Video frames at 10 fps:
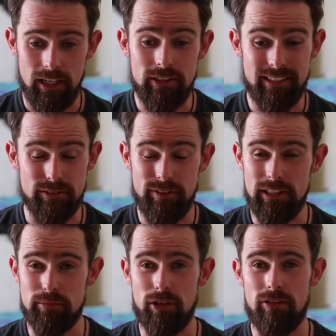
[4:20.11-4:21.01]
Oh yeah, and the
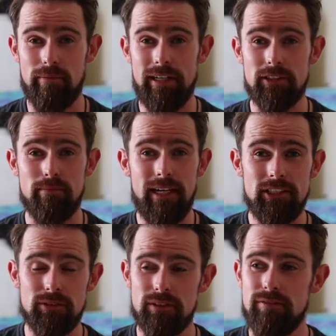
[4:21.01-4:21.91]
feeding program has a
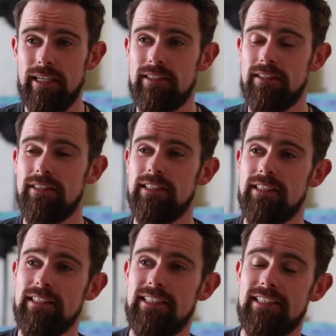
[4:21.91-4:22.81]
massive effect on
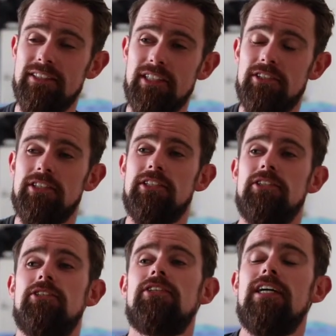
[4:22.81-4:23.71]
the kids, actually,
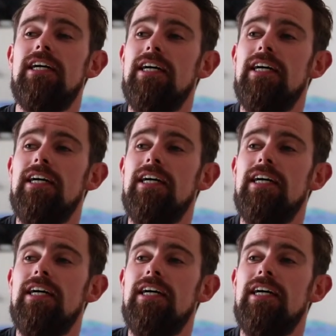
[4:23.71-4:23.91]
because